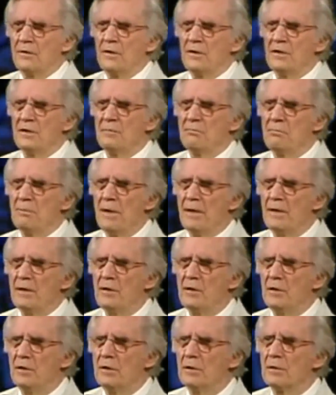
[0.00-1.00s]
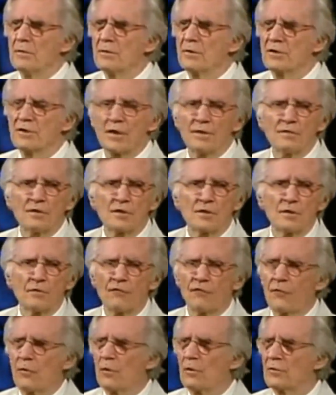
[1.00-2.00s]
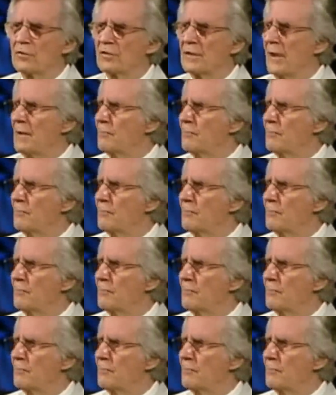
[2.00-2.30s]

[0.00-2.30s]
these many years since the first